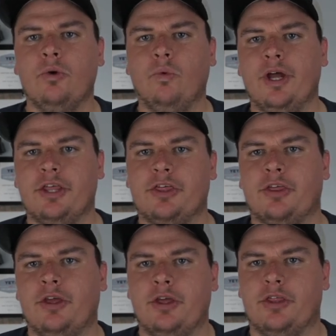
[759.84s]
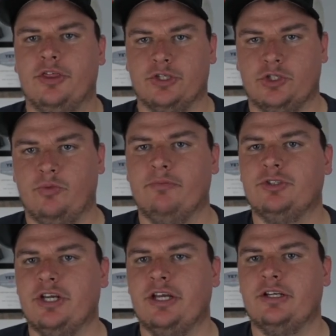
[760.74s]
with the swim
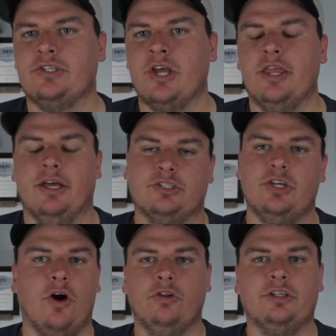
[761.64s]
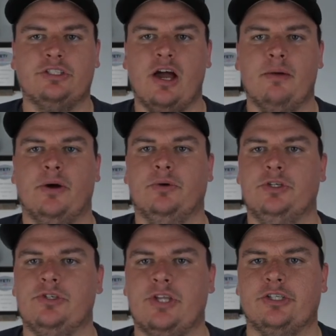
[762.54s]
jigs, that's the only time I would
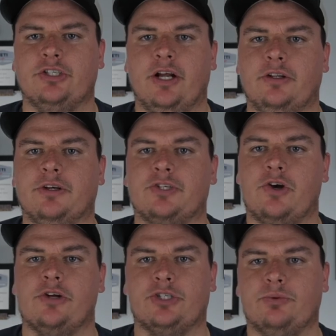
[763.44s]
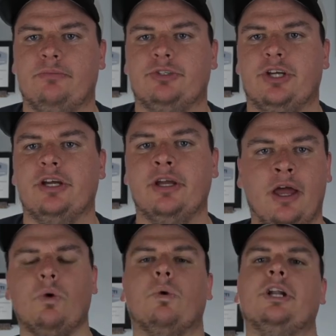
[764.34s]
use that trailer is on a swim jig.
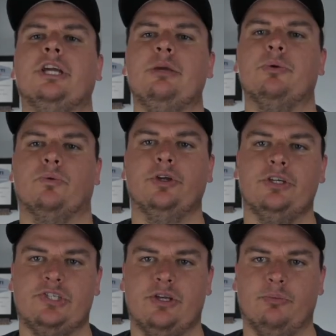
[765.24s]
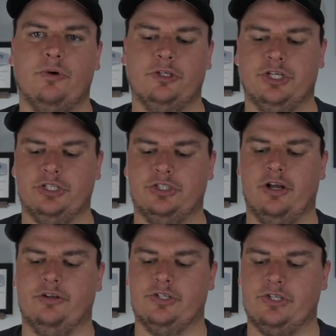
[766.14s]
We're gonna keep it really simple on jig
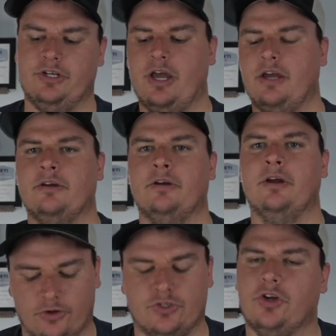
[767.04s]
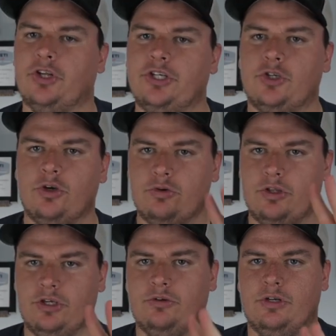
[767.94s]
trailers today. There's only two that you